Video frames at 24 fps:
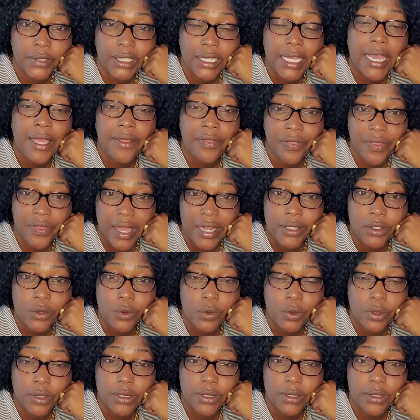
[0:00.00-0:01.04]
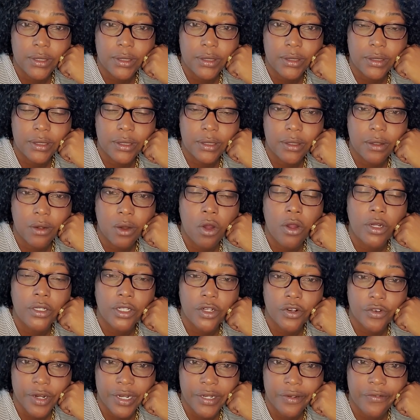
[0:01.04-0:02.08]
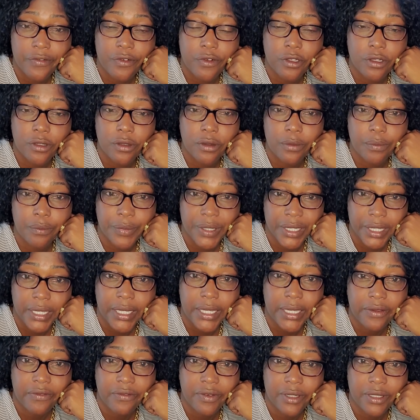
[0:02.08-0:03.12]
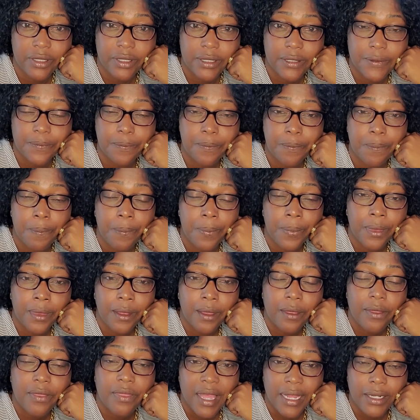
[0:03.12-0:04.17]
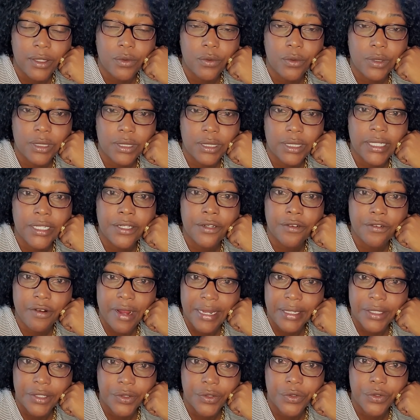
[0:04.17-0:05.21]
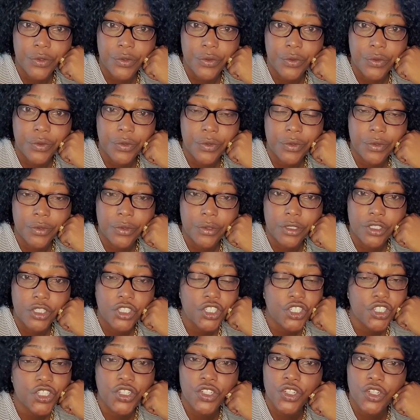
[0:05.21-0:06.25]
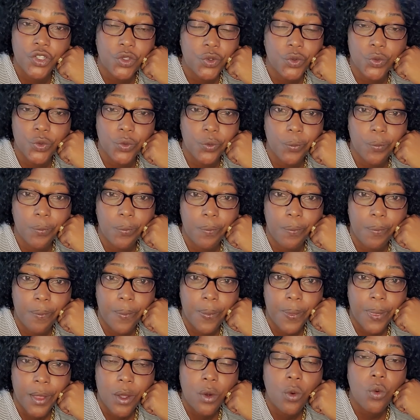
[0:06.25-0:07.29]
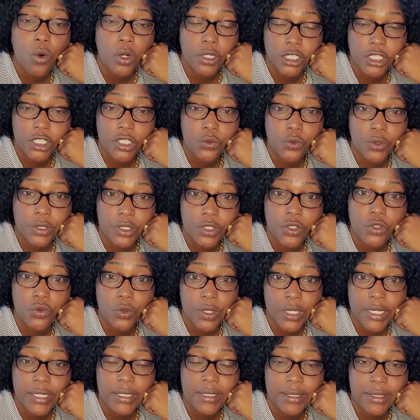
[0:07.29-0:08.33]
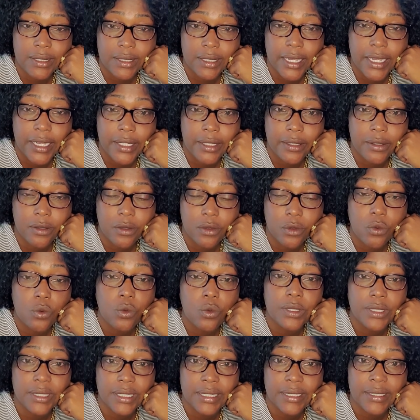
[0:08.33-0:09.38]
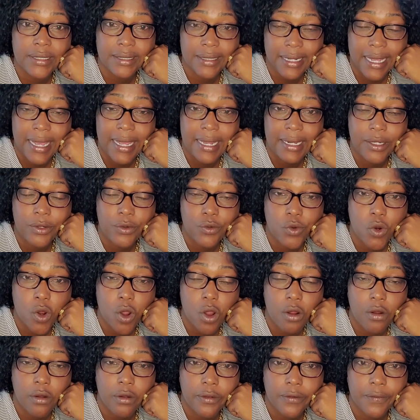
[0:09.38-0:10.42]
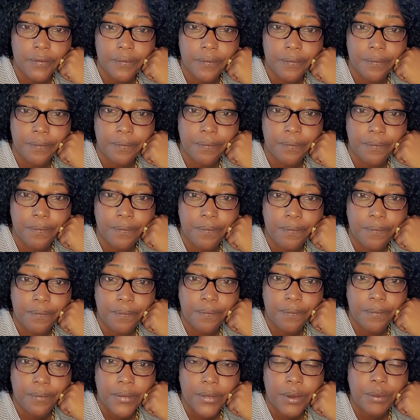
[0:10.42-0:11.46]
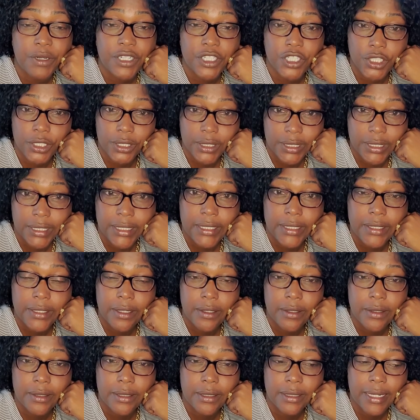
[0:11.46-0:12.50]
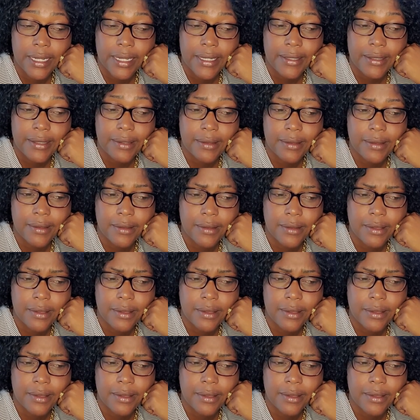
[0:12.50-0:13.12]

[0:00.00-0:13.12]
And that was ungrateful behaviors. That was ingratitude. She knew what she was doing and saying was entirely wrong, but she did it nonetheless.